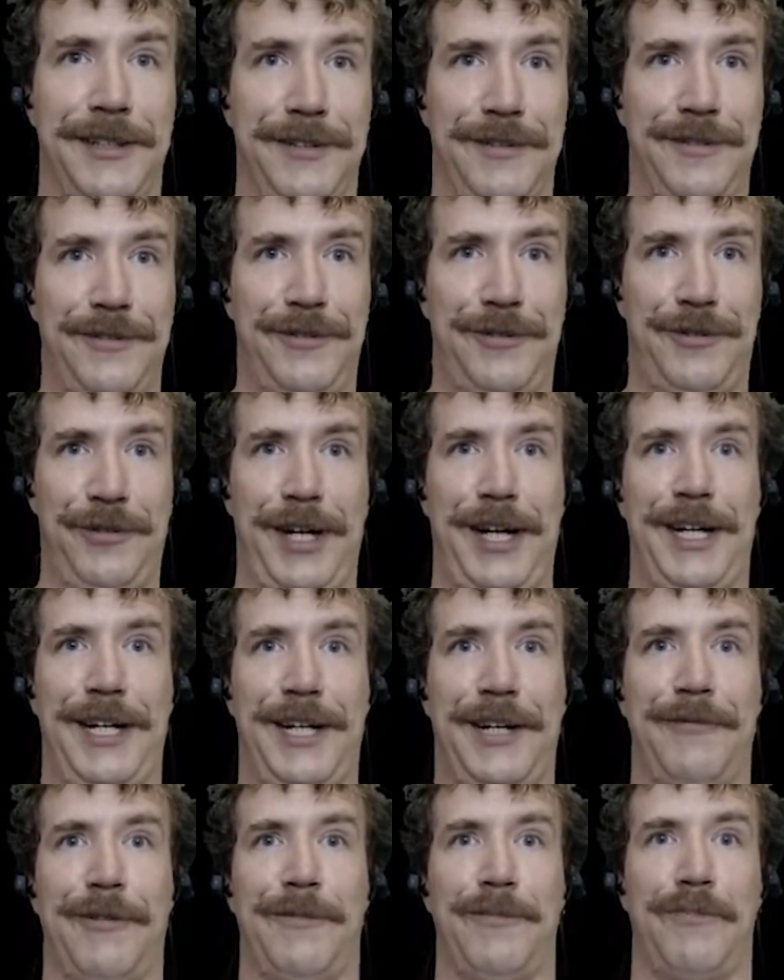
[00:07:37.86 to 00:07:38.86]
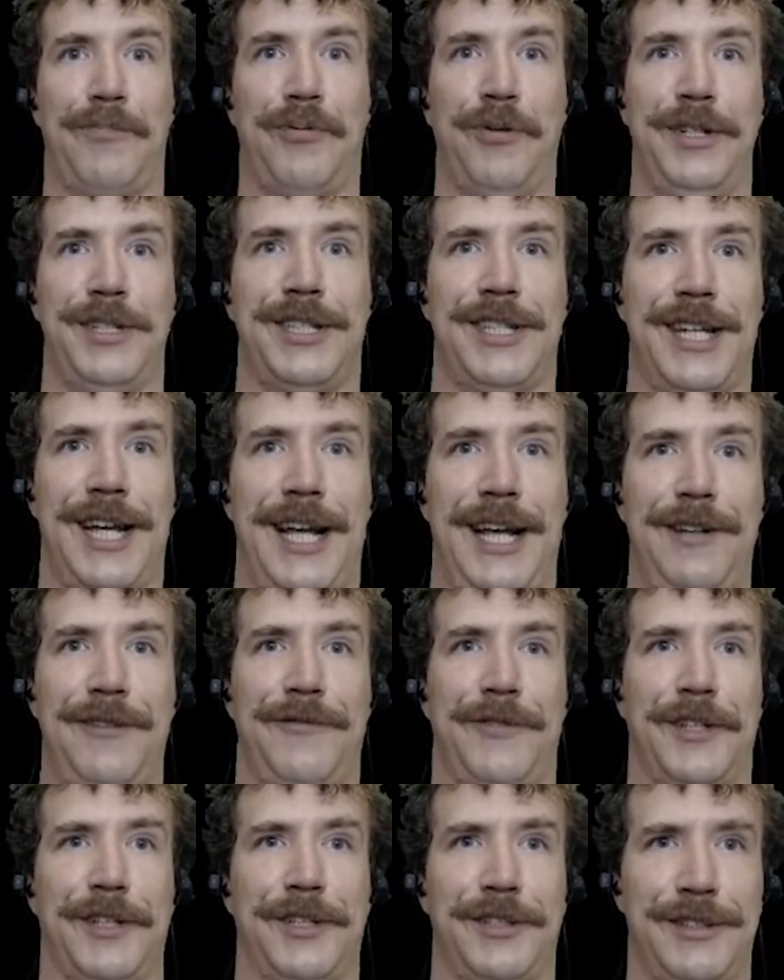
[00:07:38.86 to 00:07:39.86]
training with Prince
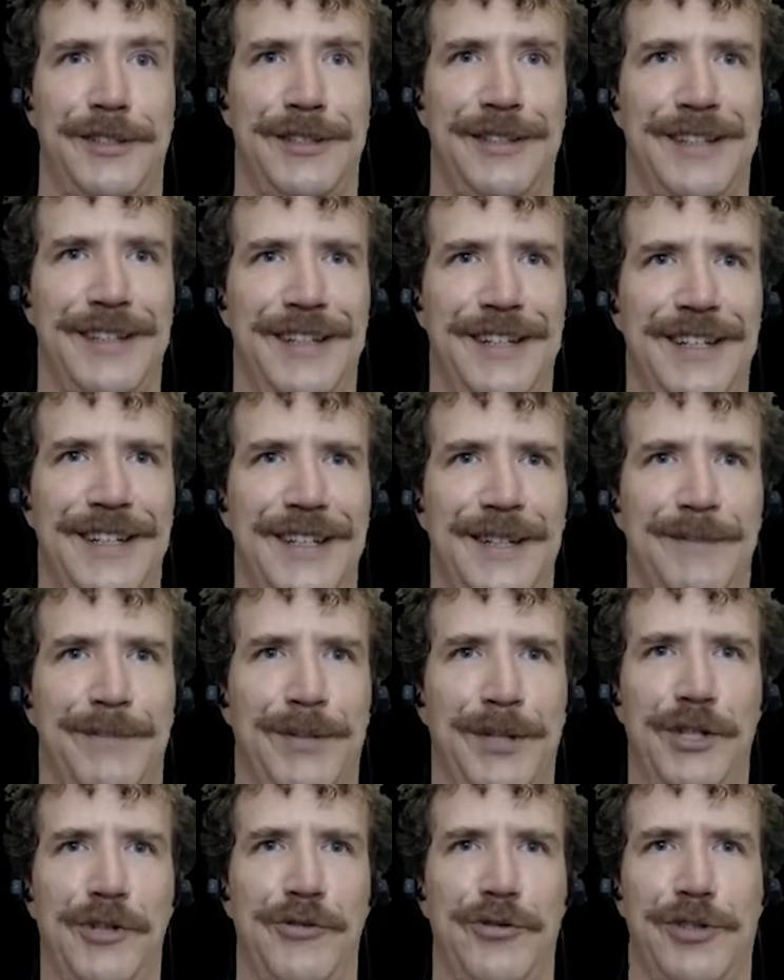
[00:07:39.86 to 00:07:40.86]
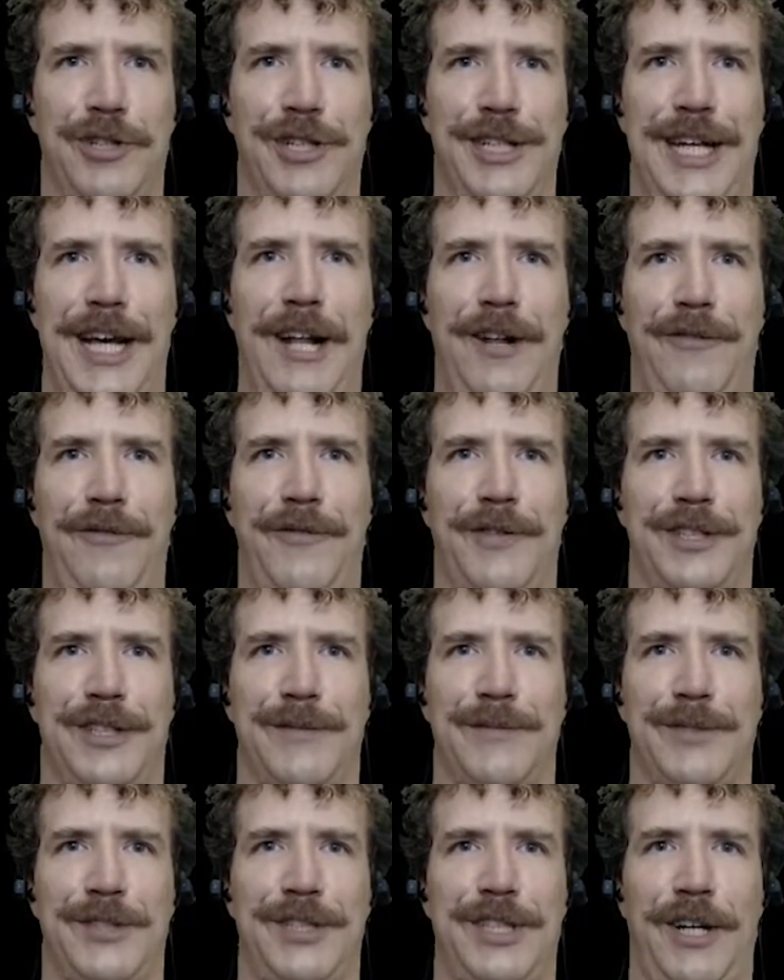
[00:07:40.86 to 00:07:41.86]
Elvis. But usually Elvis
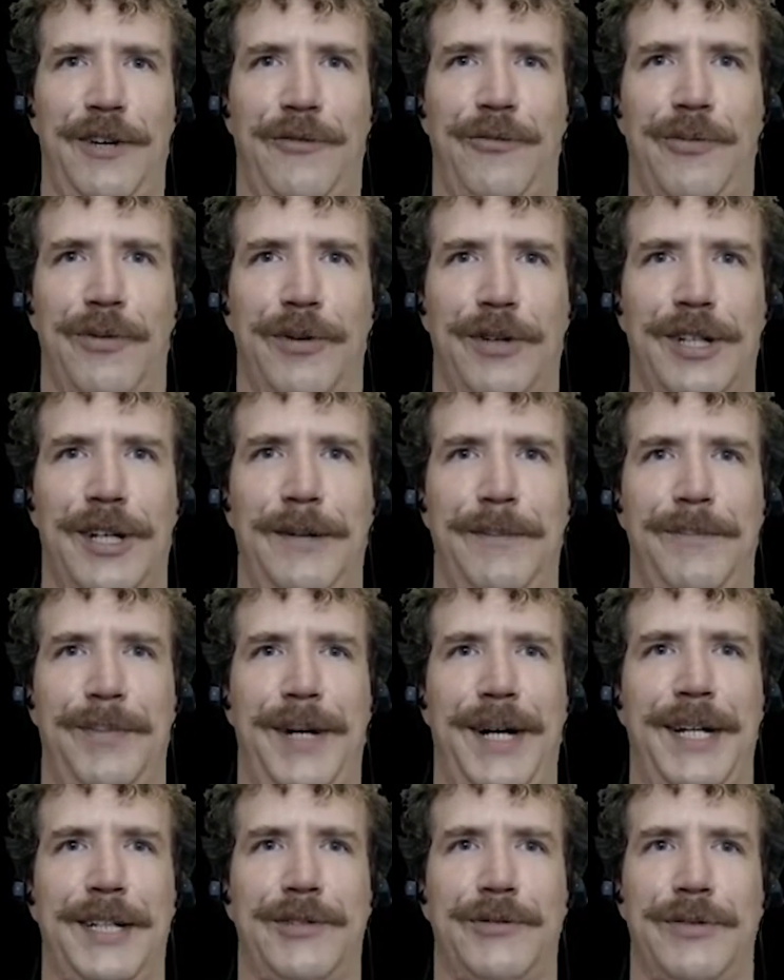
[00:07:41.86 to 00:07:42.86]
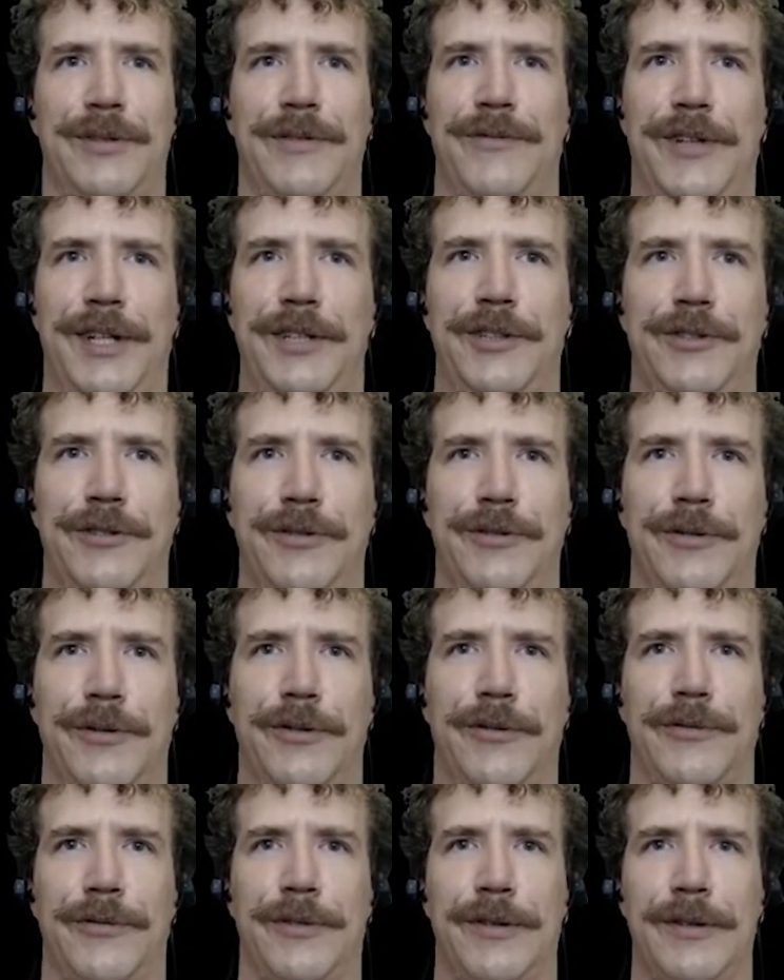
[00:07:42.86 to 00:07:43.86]
himself will come by to invite you
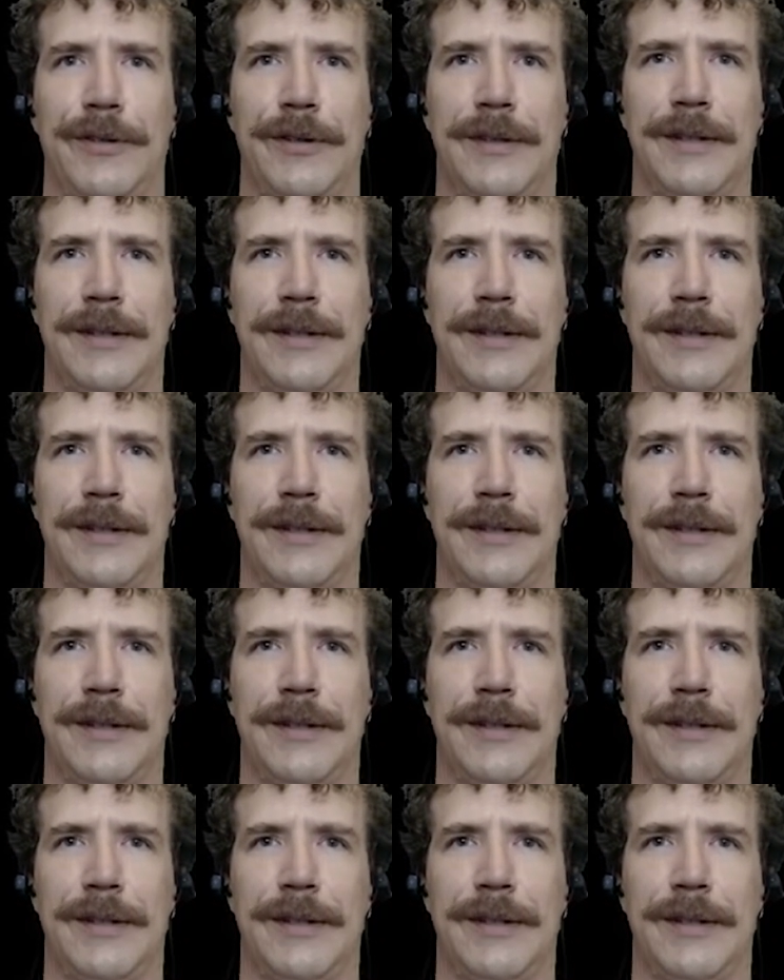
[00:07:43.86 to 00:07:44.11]
over.